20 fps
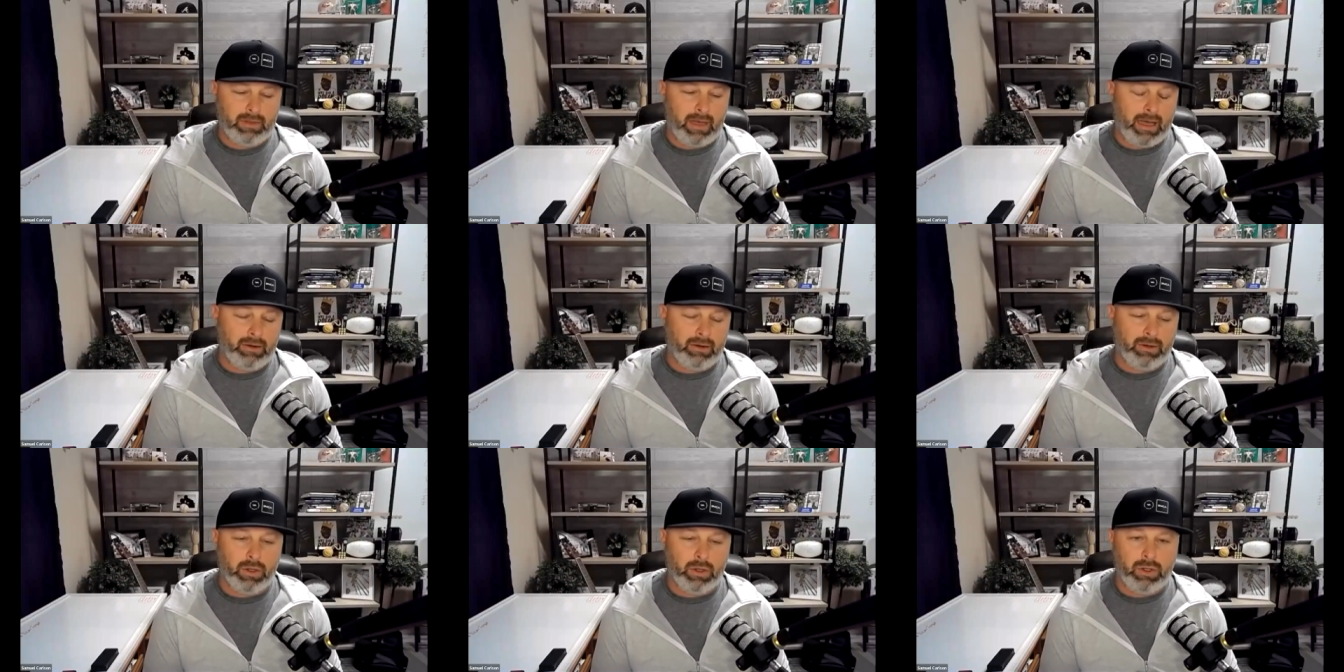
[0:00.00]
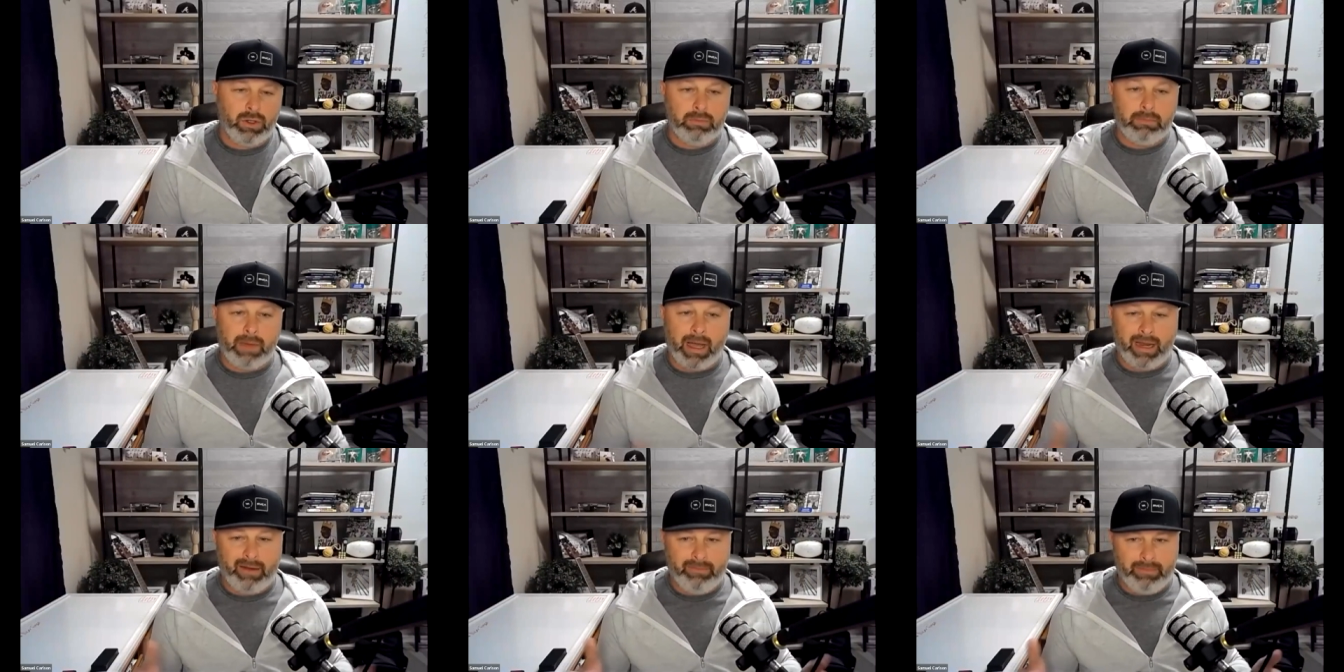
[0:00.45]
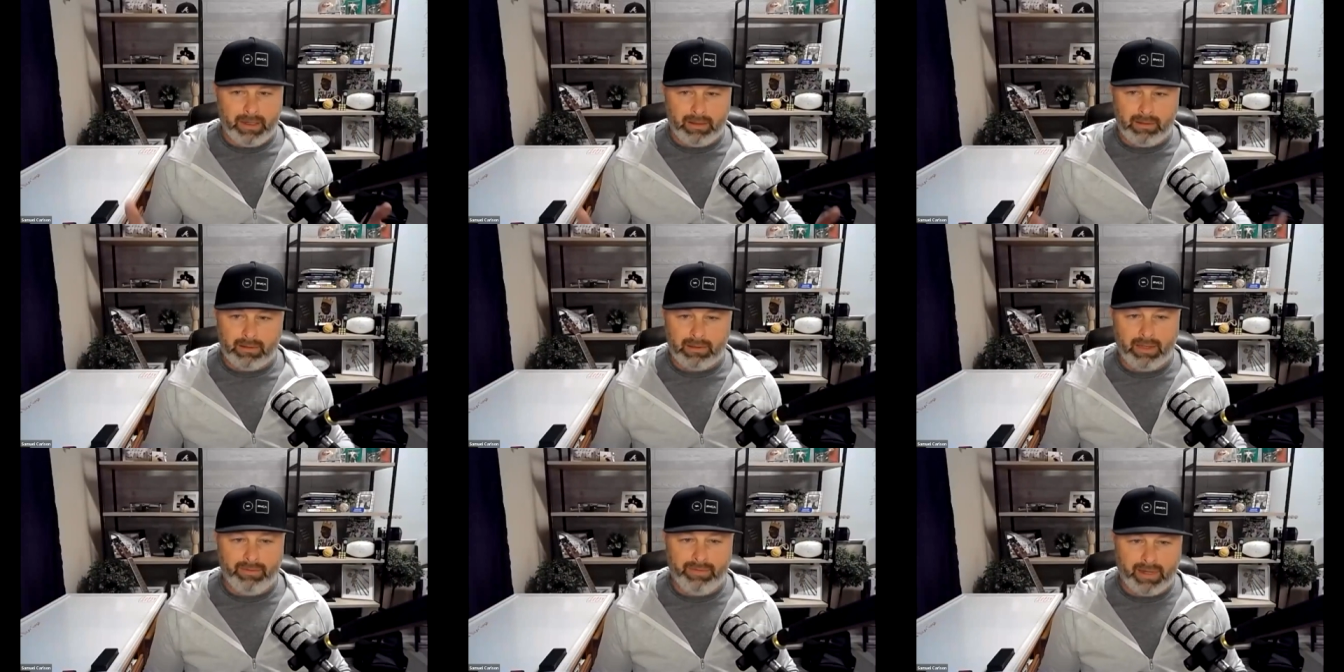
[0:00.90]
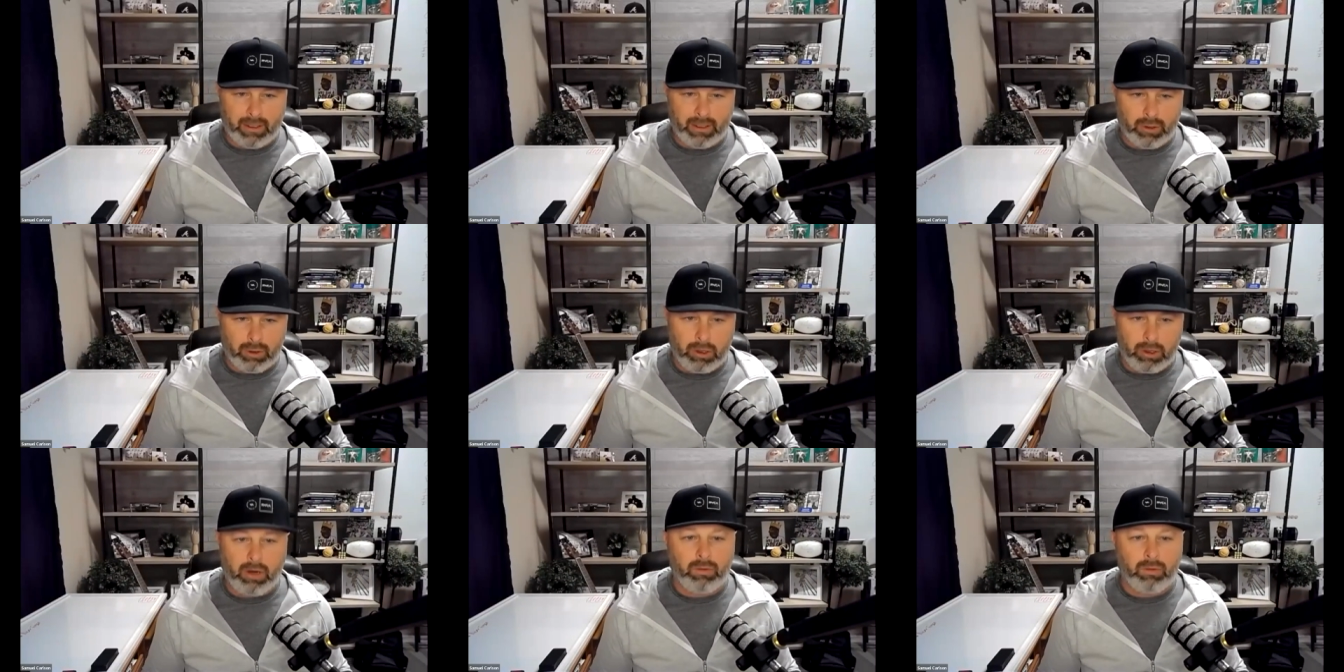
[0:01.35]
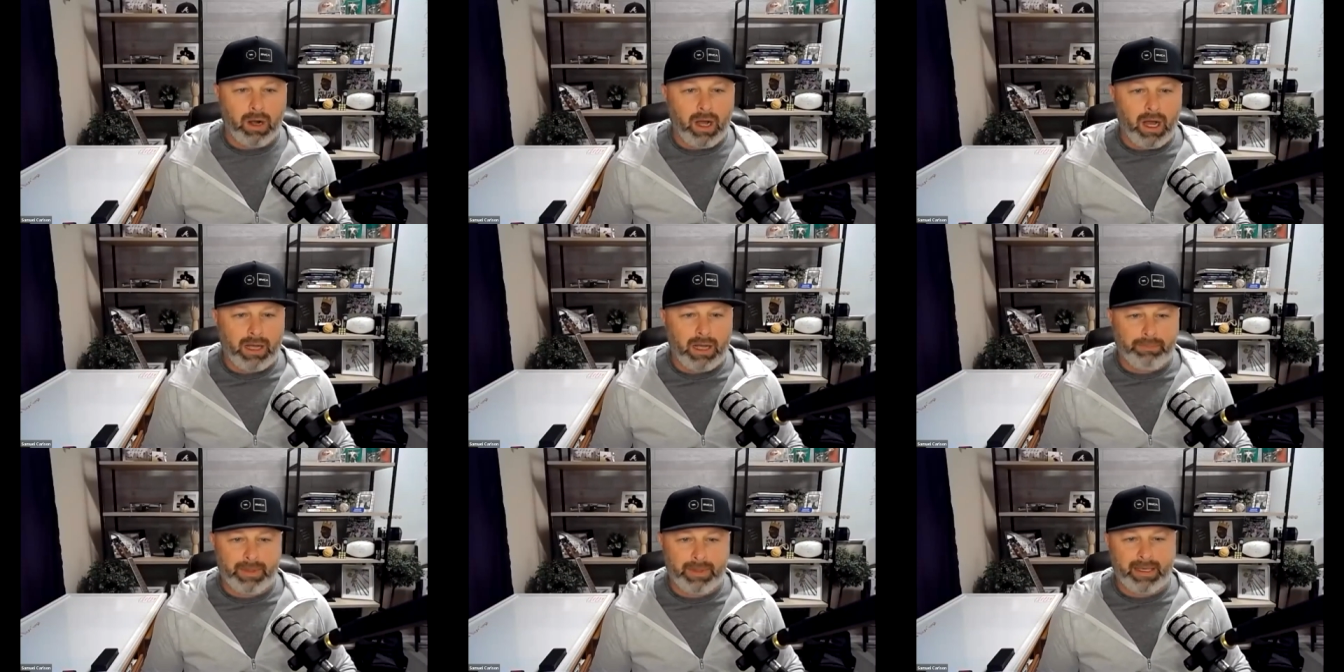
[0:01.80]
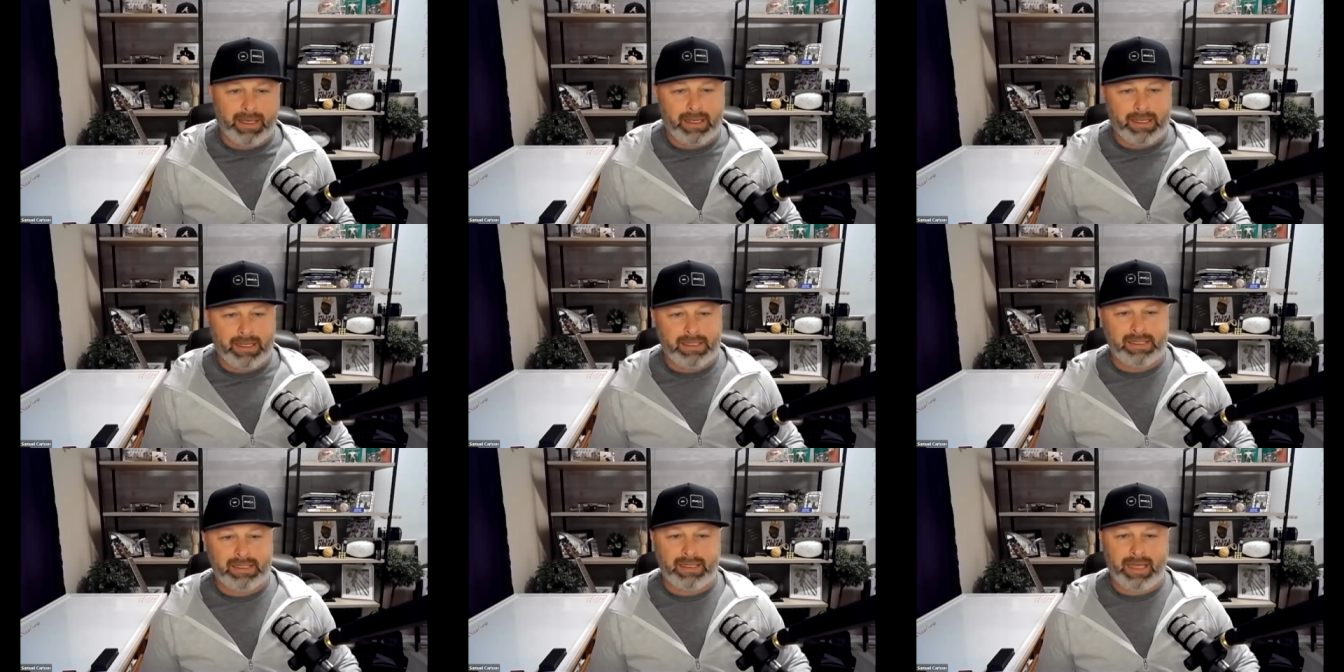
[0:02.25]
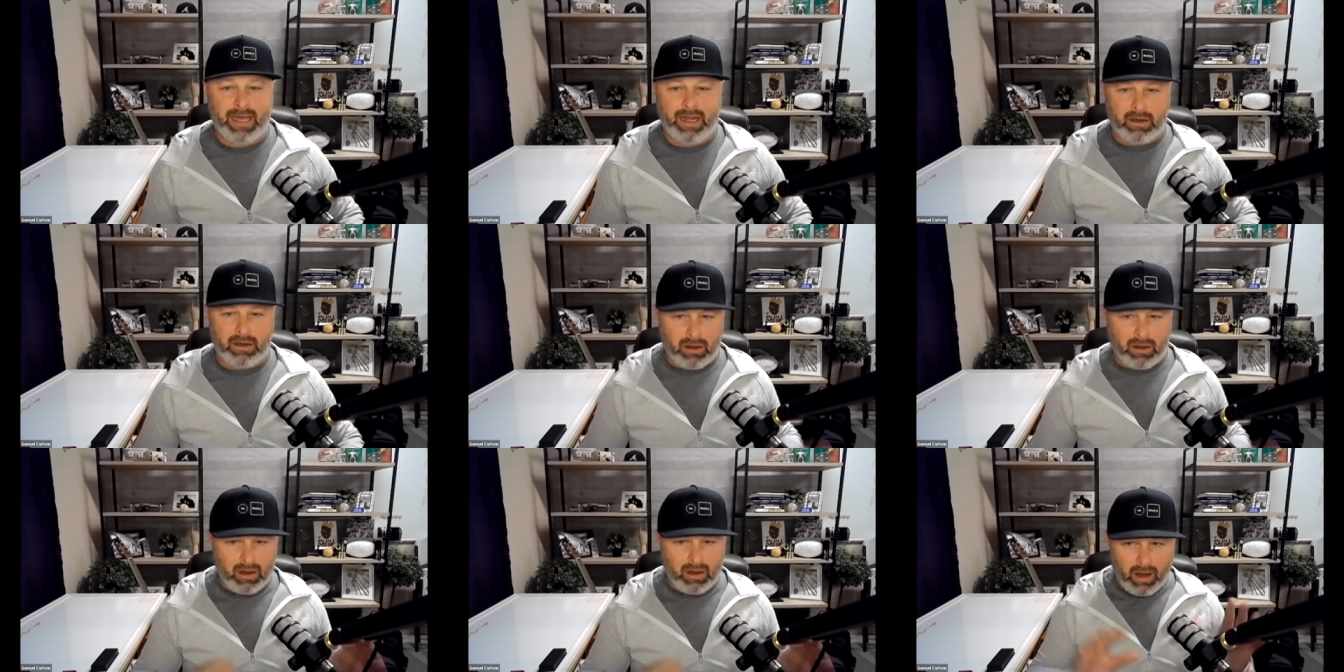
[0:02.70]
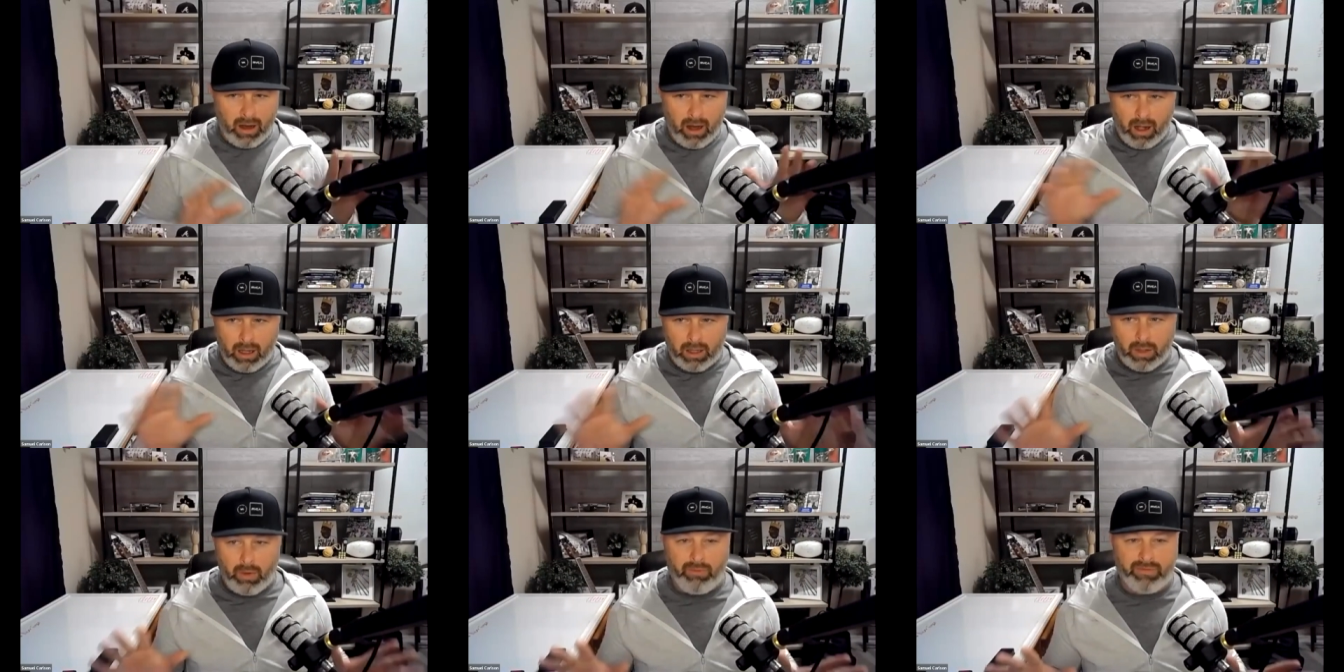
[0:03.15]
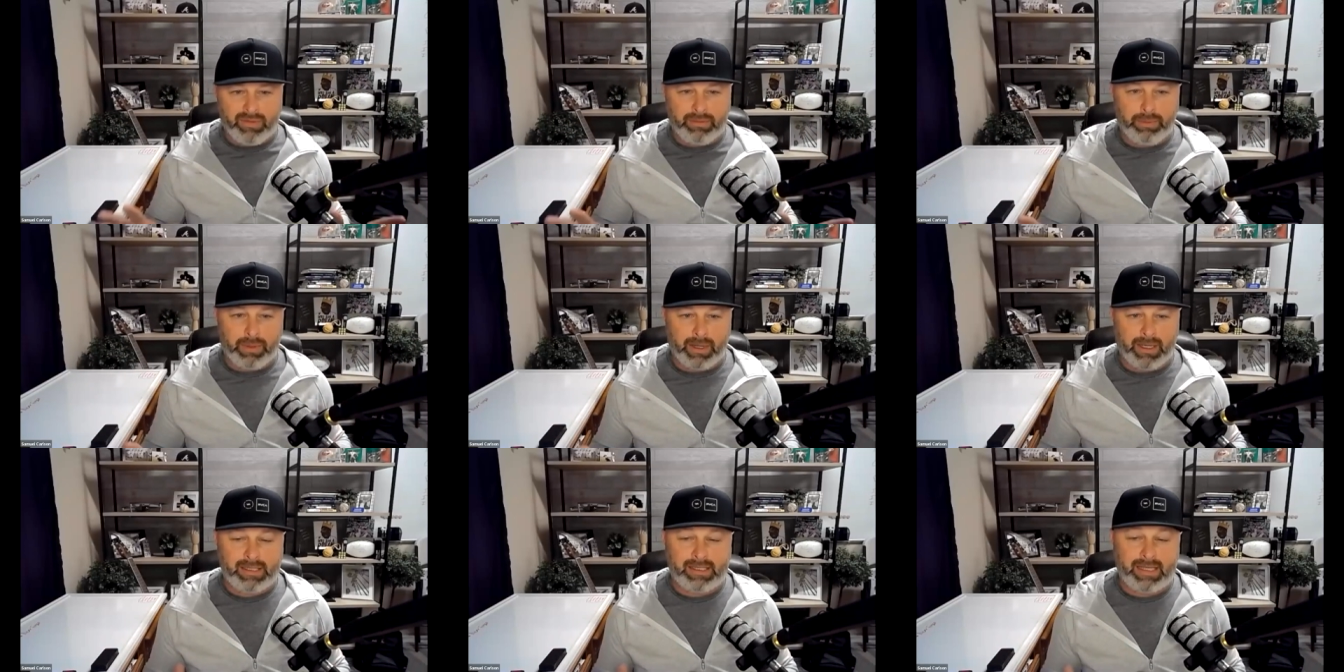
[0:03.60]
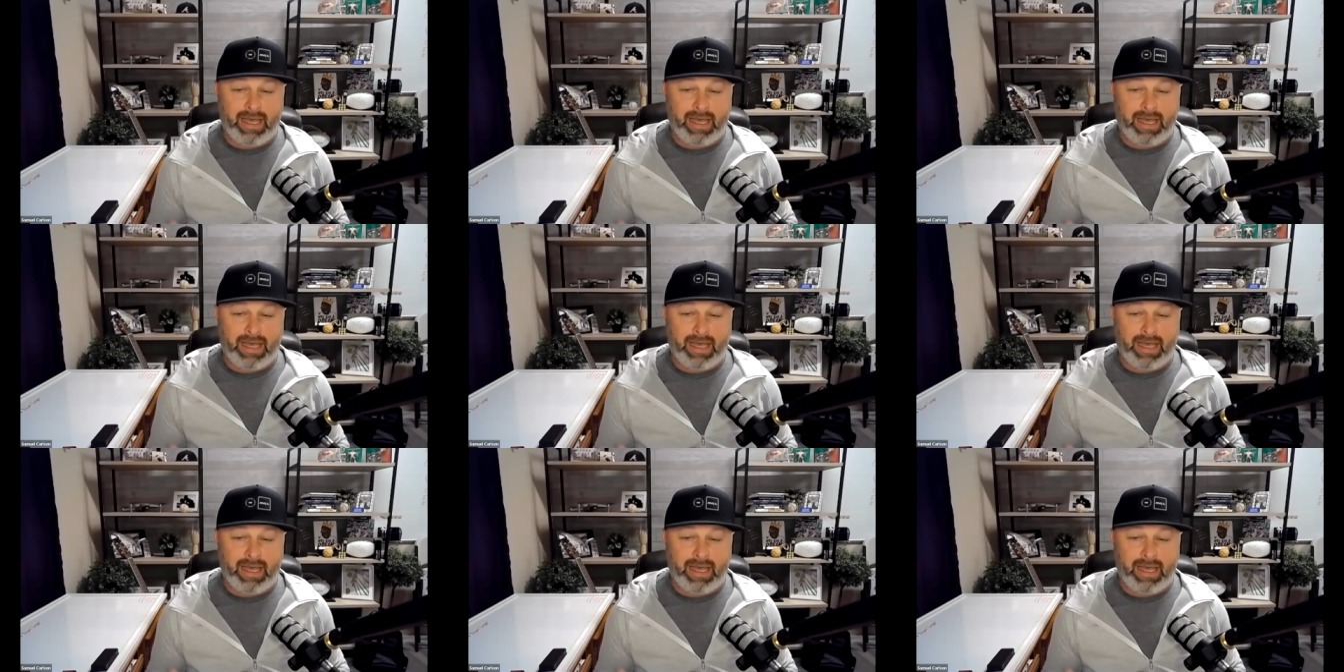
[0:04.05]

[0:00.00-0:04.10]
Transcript: I don't know, you might have been living under a rock because they're all over the place.